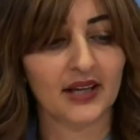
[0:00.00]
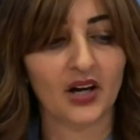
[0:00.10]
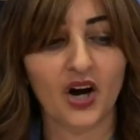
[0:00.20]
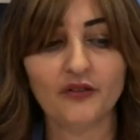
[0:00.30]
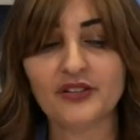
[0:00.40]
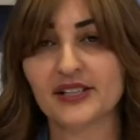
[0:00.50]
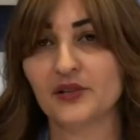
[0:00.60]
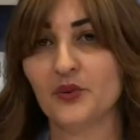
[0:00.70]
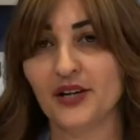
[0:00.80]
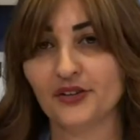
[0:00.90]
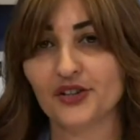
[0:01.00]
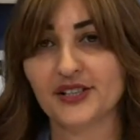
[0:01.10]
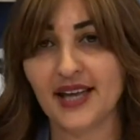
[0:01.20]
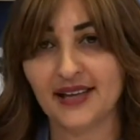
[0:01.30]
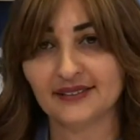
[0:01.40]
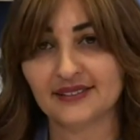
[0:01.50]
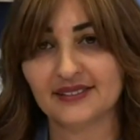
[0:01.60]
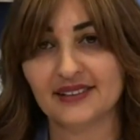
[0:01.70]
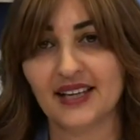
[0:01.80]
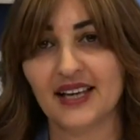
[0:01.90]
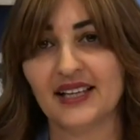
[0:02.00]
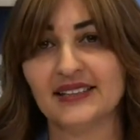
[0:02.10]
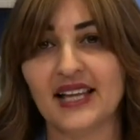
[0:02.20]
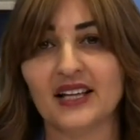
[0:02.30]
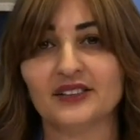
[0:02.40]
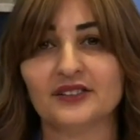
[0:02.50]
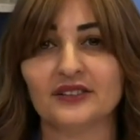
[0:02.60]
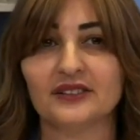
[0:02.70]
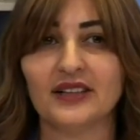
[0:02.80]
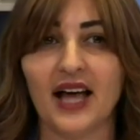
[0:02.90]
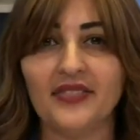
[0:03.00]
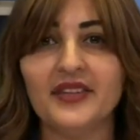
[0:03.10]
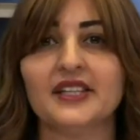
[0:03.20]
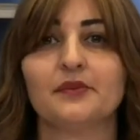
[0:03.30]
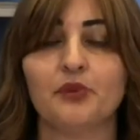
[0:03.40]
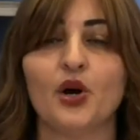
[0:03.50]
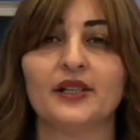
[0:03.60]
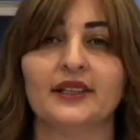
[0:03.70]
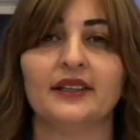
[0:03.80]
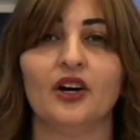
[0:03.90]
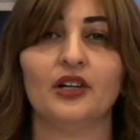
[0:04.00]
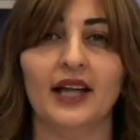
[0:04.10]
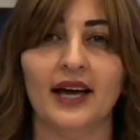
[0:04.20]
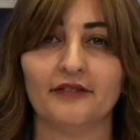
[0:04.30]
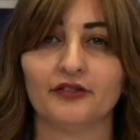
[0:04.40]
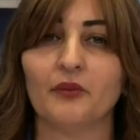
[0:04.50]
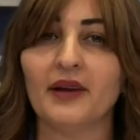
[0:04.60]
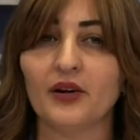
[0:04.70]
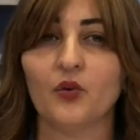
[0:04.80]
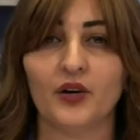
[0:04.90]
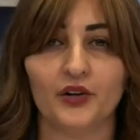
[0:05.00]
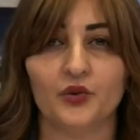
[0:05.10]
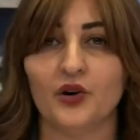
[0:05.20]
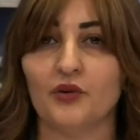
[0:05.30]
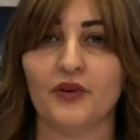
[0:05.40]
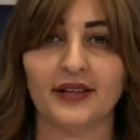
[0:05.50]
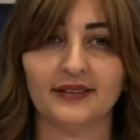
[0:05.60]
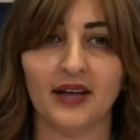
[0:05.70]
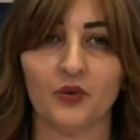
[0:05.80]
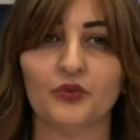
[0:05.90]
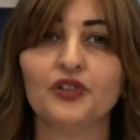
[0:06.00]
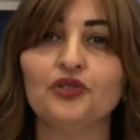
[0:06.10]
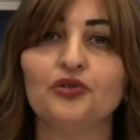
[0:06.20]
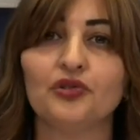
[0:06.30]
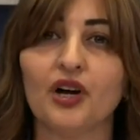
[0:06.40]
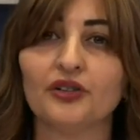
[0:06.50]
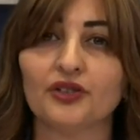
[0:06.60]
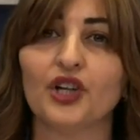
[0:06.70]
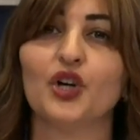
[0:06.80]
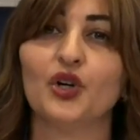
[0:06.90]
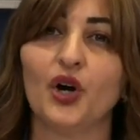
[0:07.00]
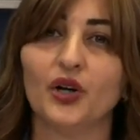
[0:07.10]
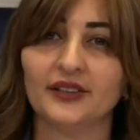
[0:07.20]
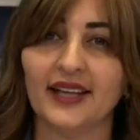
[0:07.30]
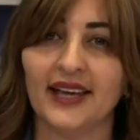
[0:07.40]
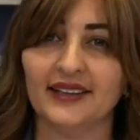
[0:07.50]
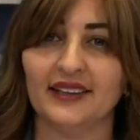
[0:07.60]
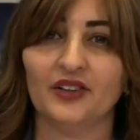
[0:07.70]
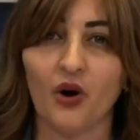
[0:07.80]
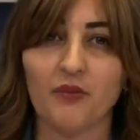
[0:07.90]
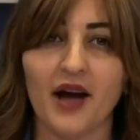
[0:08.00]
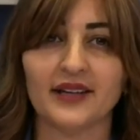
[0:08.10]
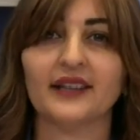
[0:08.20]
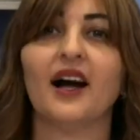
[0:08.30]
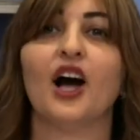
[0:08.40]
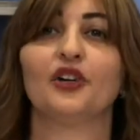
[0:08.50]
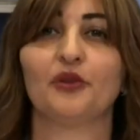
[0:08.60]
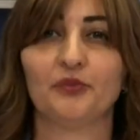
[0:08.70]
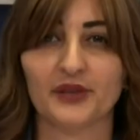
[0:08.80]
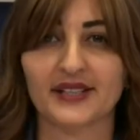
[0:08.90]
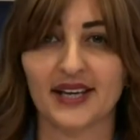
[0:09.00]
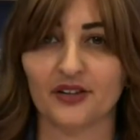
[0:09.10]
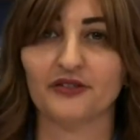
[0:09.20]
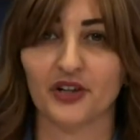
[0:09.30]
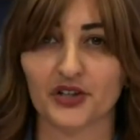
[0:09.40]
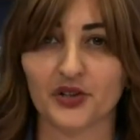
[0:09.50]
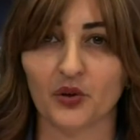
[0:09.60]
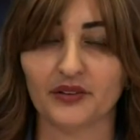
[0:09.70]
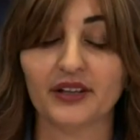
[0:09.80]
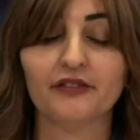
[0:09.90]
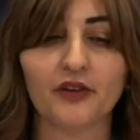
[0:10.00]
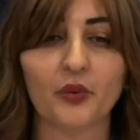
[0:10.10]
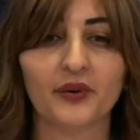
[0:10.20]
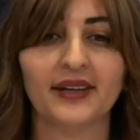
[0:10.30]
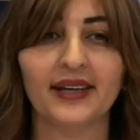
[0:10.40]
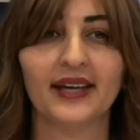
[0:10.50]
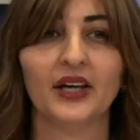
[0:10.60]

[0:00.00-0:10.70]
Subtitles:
obviously we understand that at this point in our life, no matter where you are right now, we do not contain in our body 100% of our soul. Therefore, we